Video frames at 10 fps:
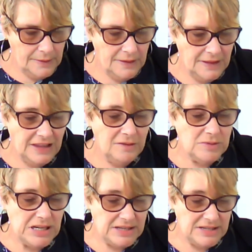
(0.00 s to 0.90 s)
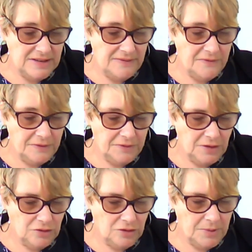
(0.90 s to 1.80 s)
And then there was another 750
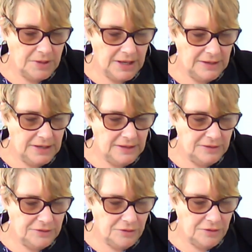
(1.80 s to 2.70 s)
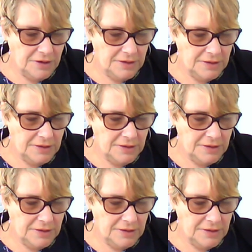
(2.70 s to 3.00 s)
on top of that. Yeah, that's right.